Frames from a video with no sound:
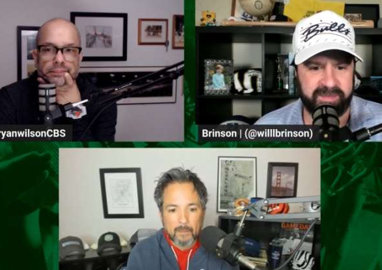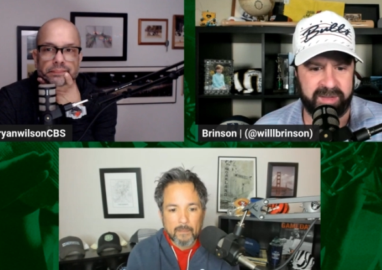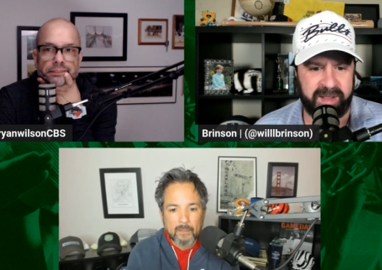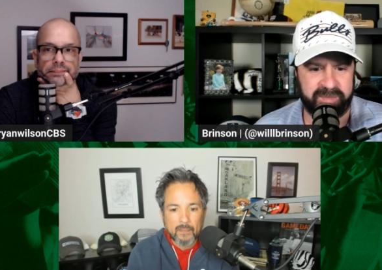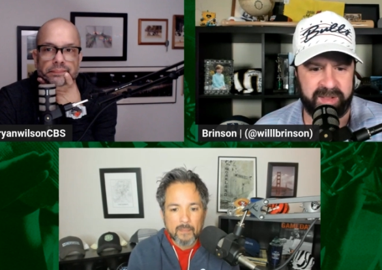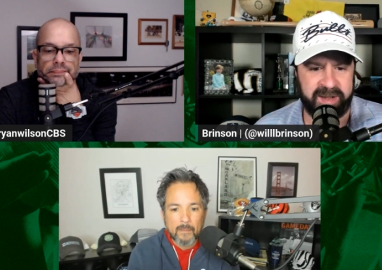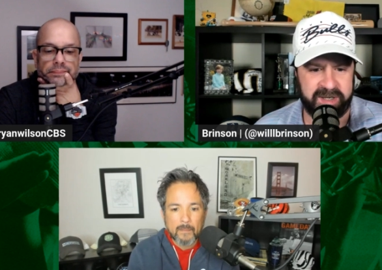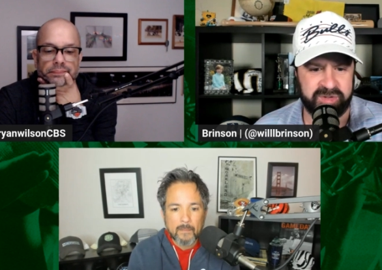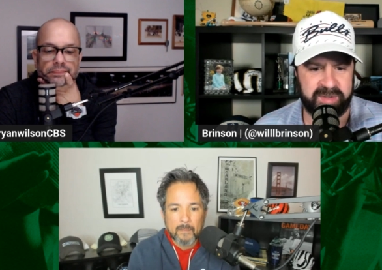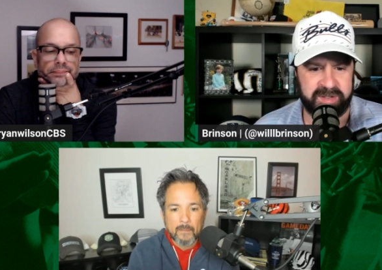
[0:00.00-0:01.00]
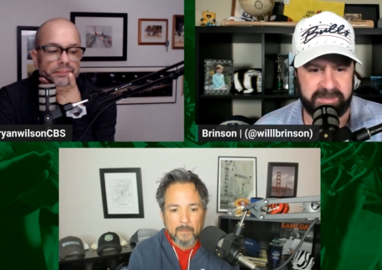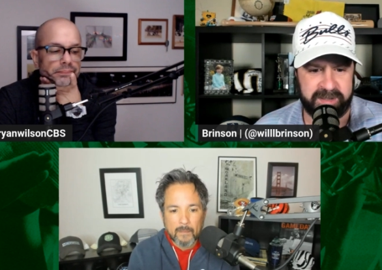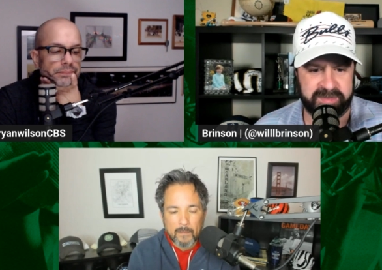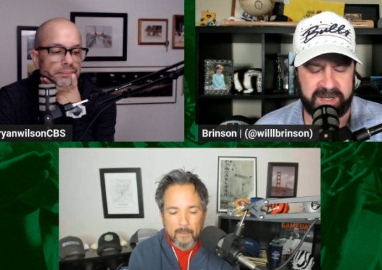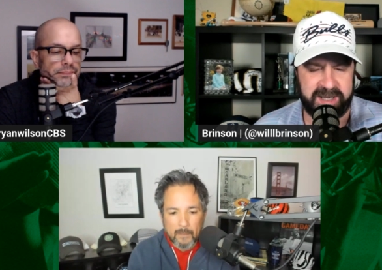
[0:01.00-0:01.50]
Speaker 1: the after that injury in the
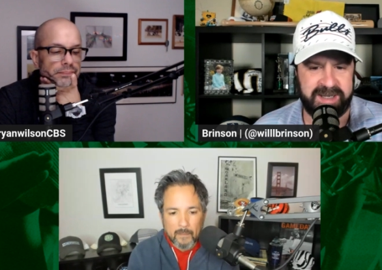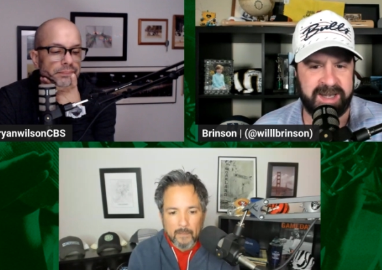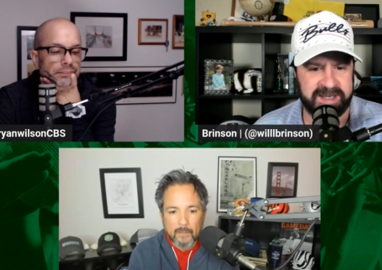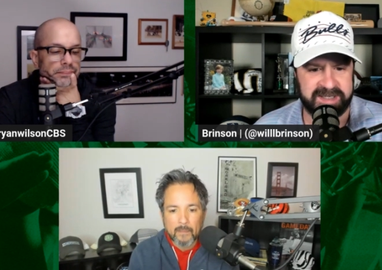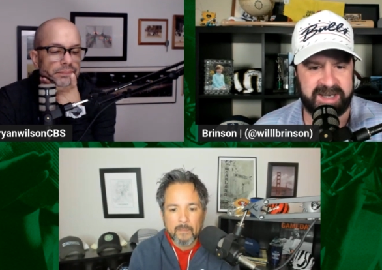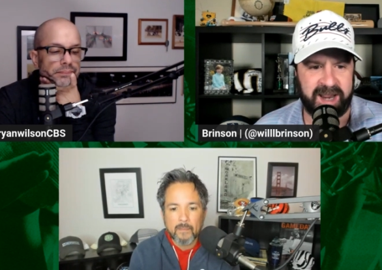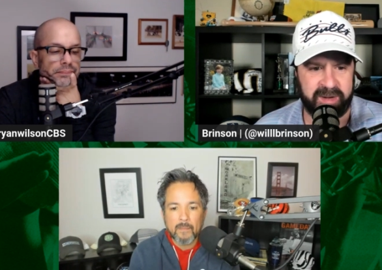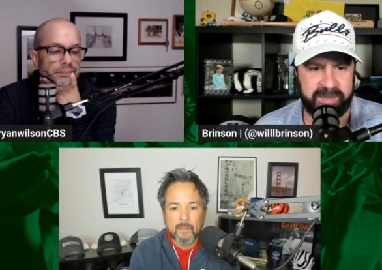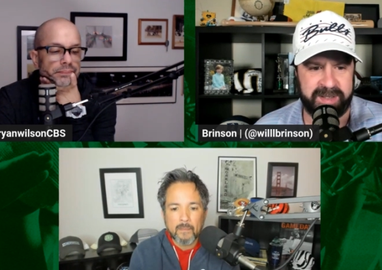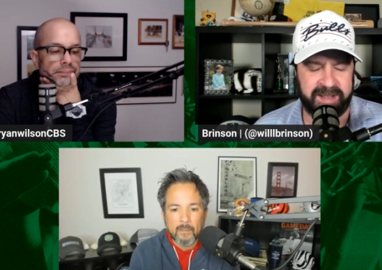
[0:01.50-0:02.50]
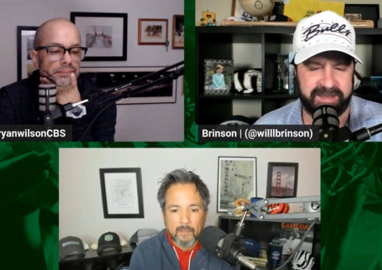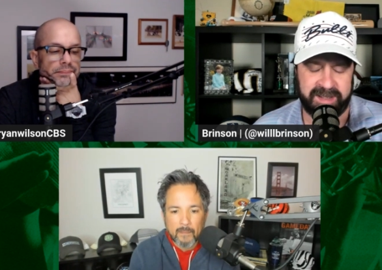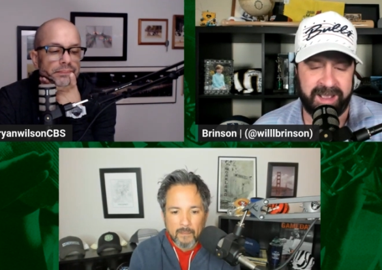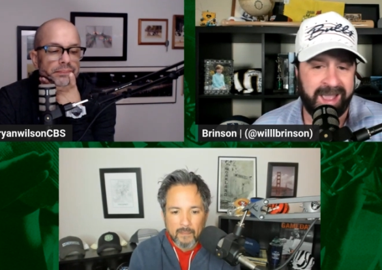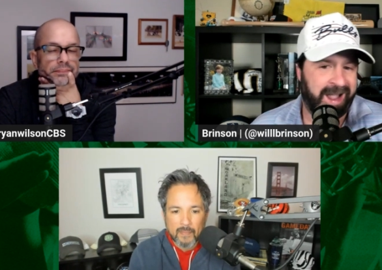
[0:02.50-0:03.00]
Bengals. He needed to sit out a week, I think.